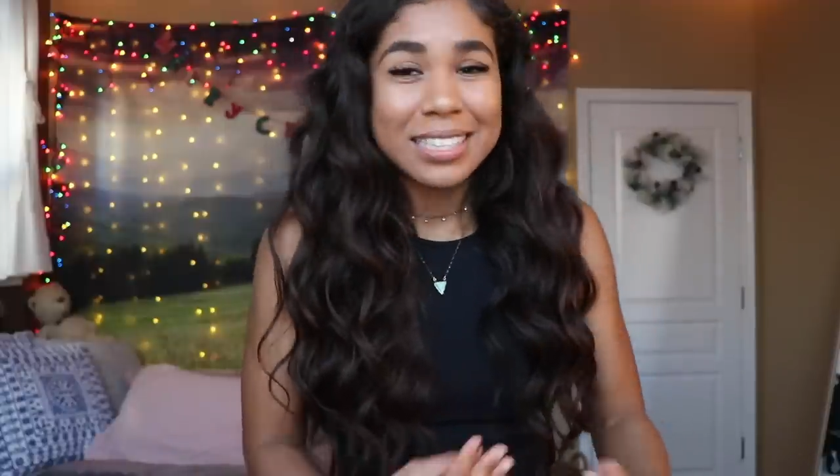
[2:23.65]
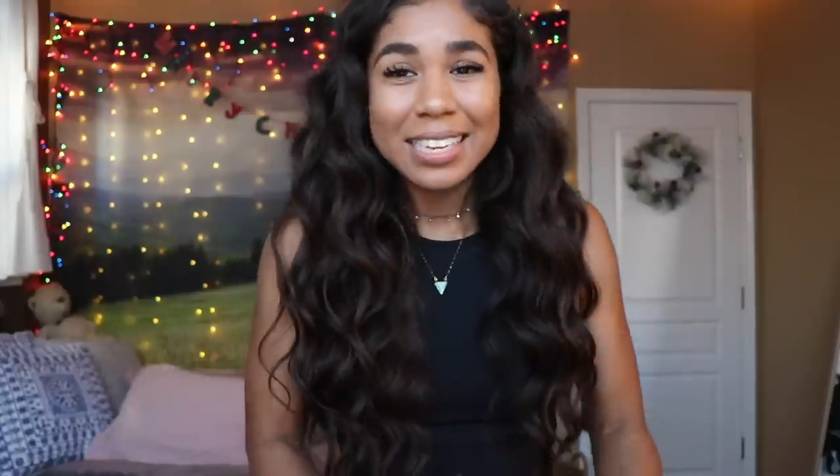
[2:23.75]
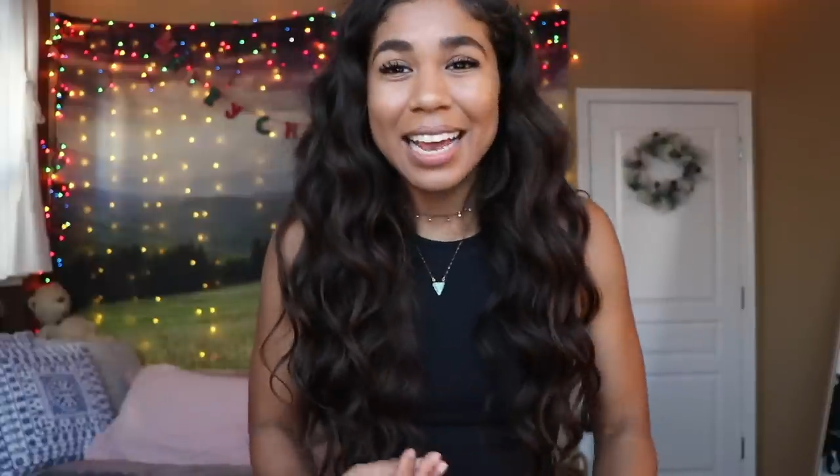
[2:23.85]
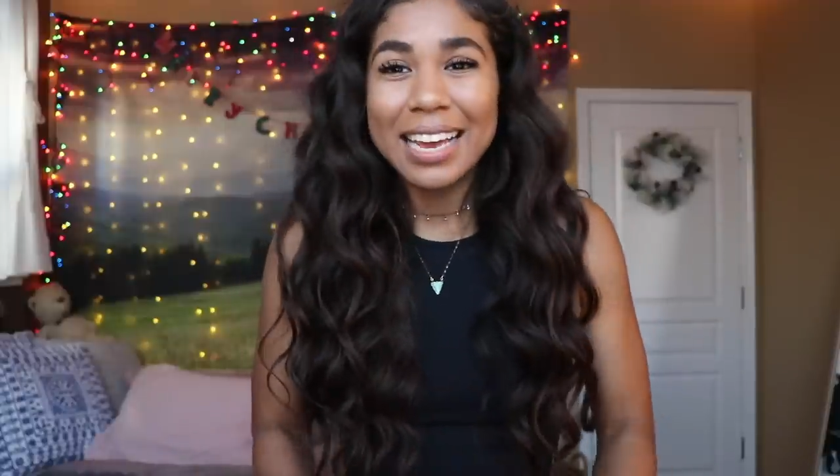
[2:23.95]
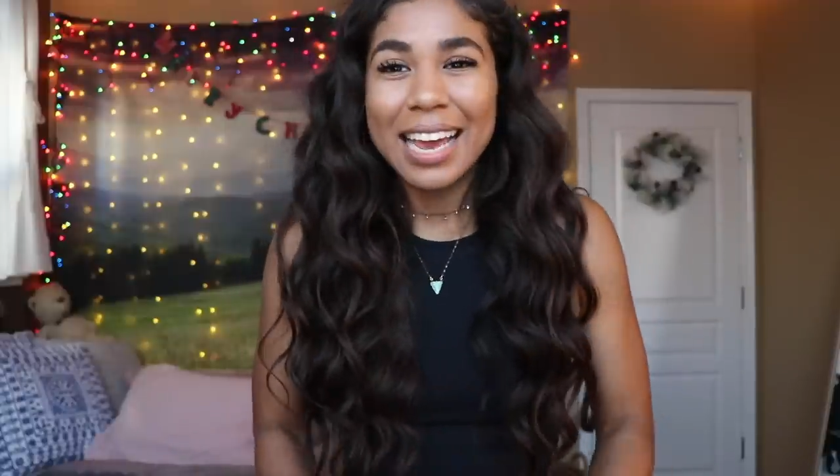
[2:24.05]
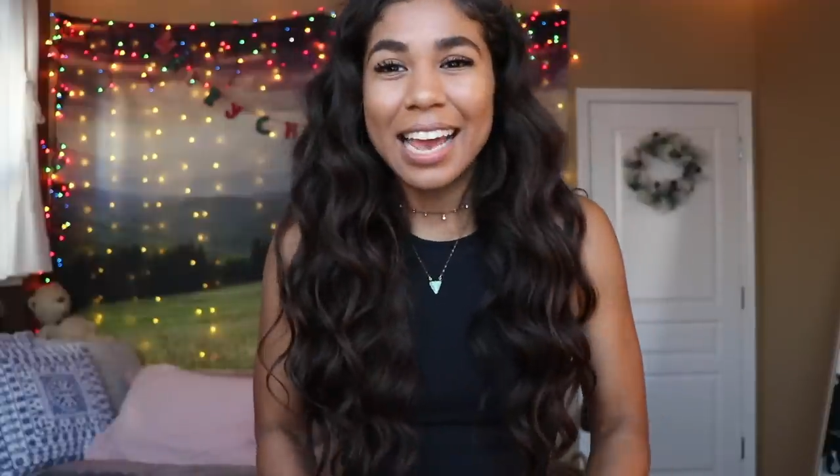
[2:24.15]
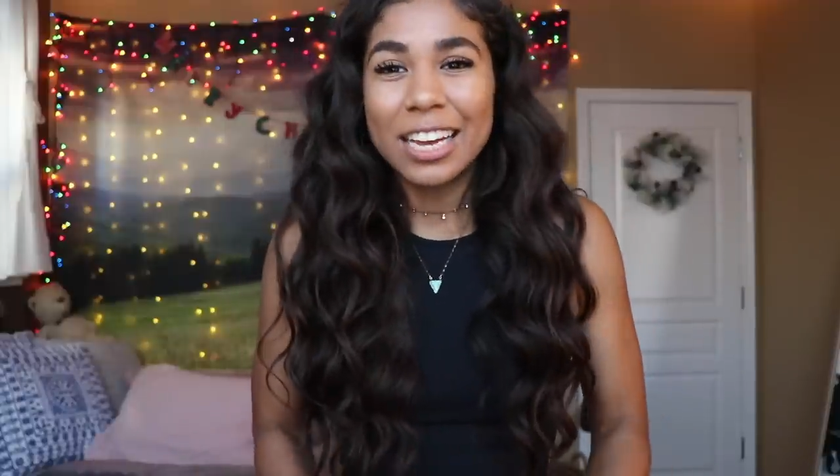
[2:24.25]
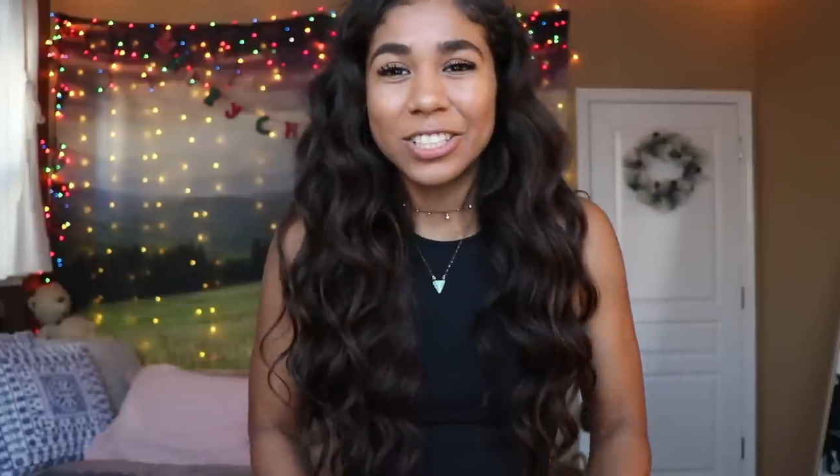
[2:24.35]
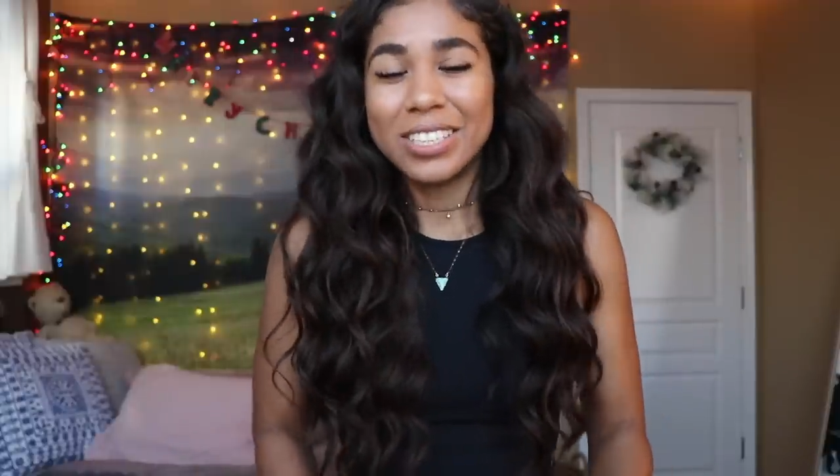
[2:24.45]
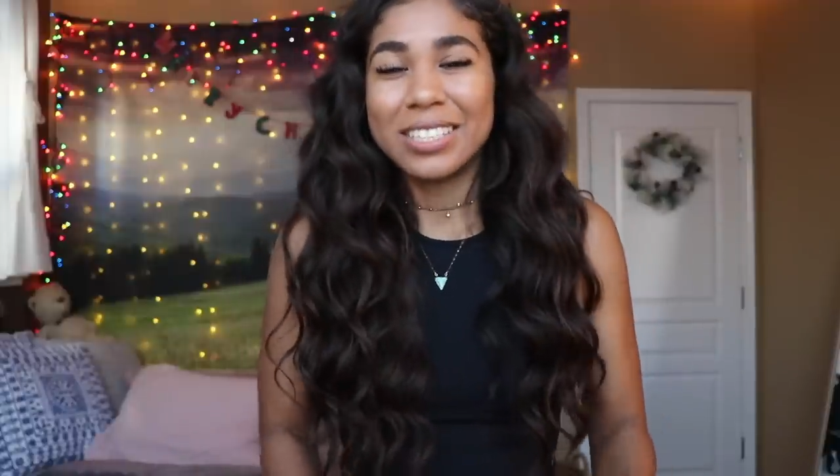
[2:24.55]
then I get
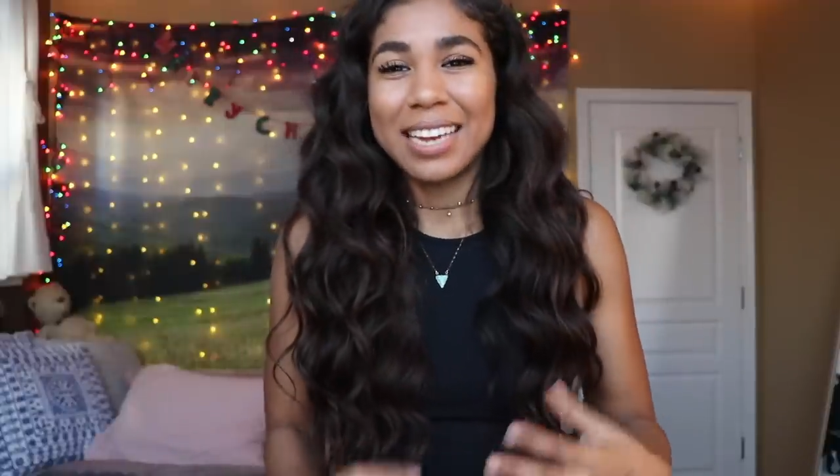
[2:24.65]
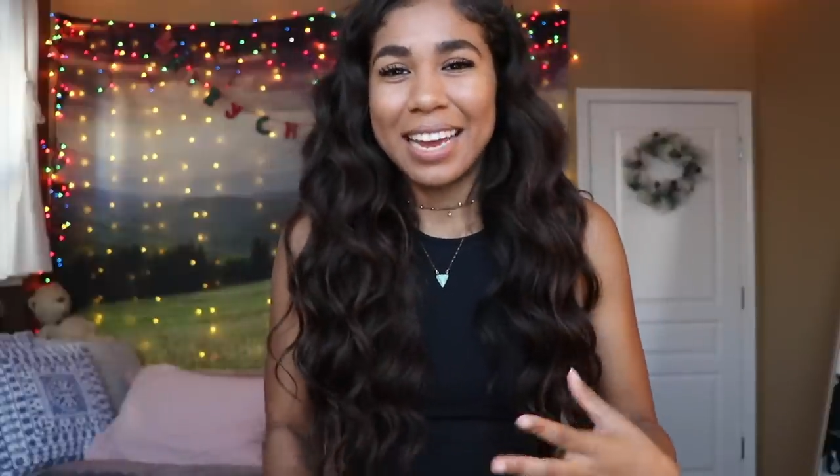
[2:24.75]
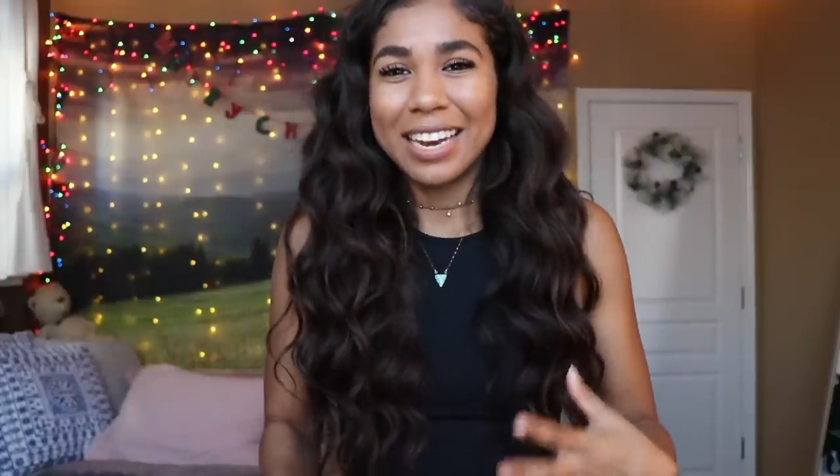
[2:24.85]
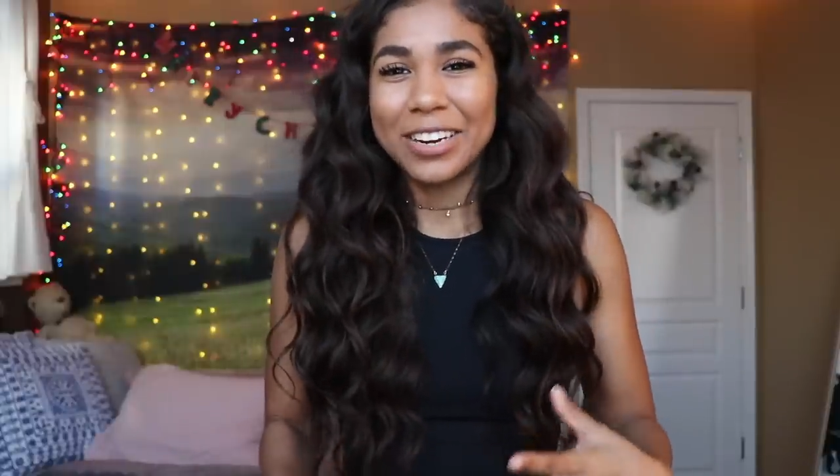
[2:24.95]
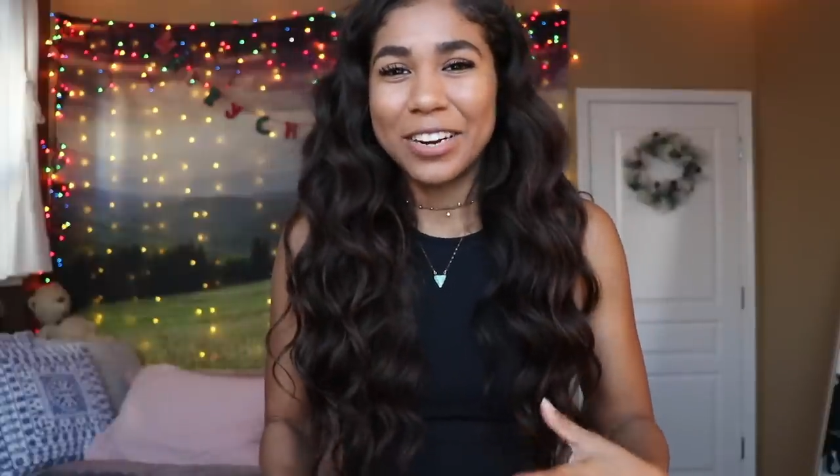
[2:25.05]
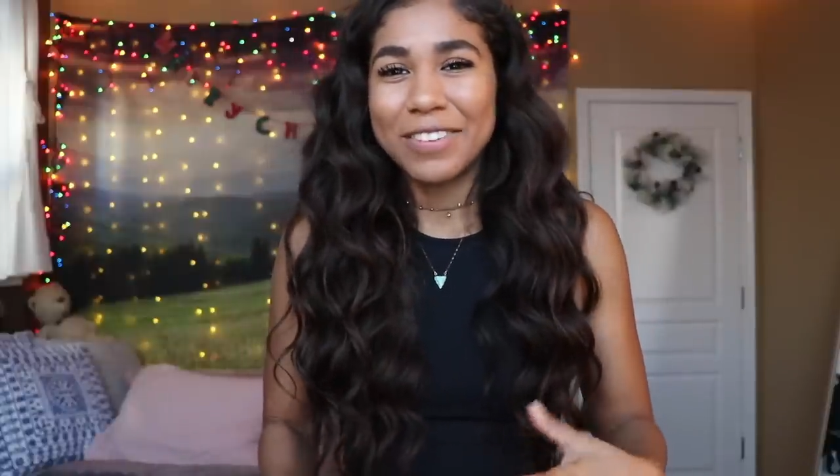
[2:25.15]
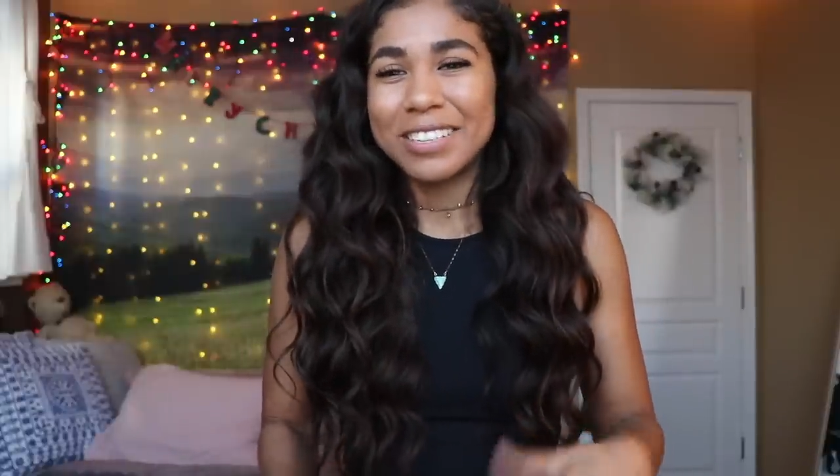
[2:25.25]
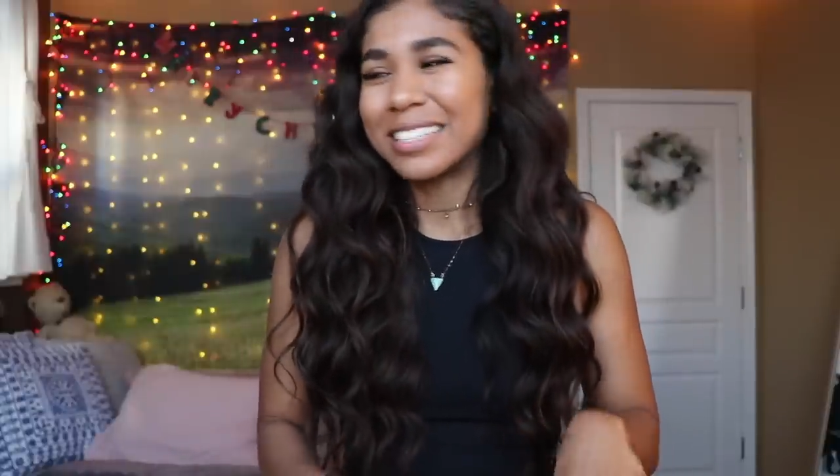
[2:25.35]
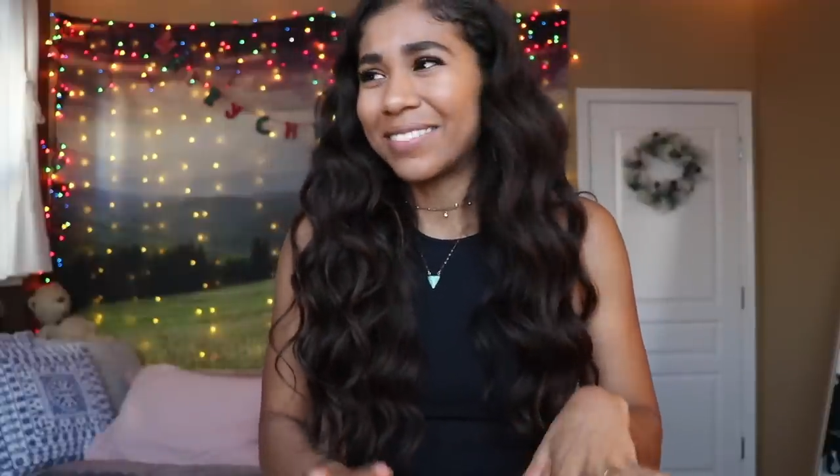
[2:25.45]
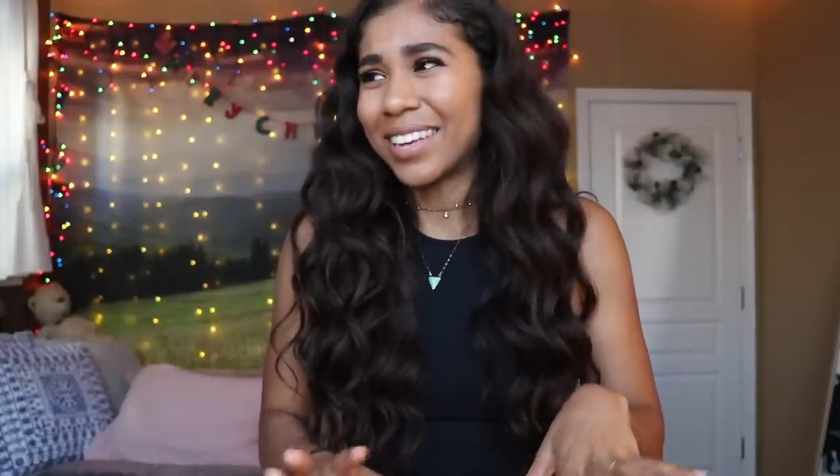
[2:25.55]
anxious and I get
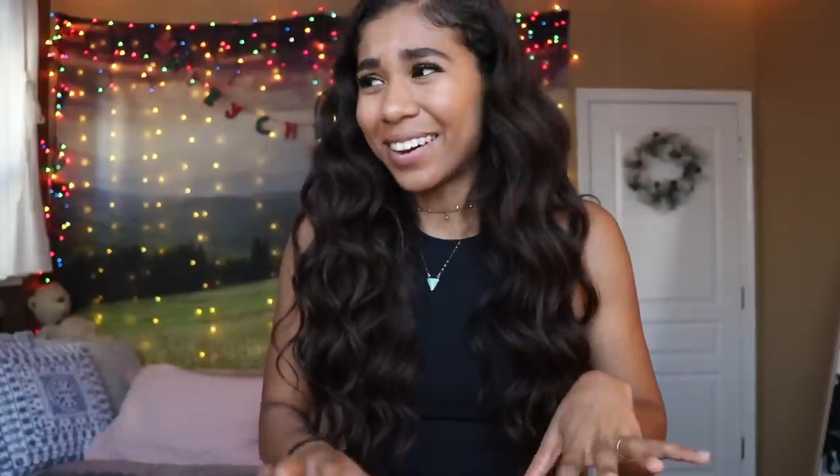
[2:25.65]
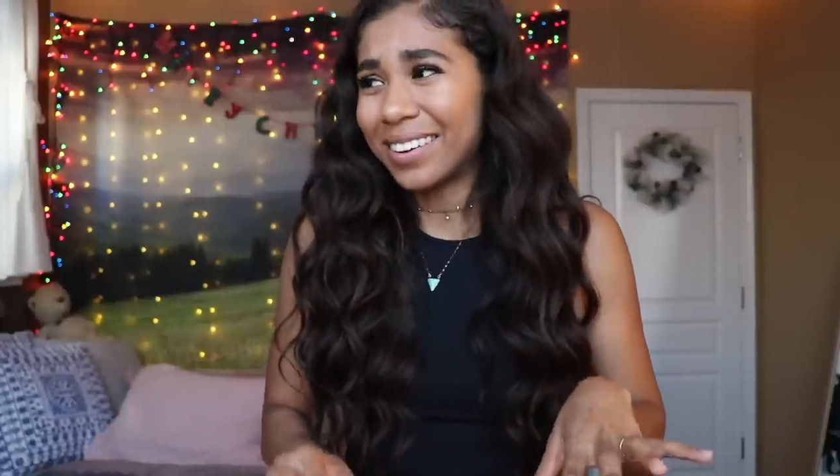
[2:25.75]
nervous and I'm like,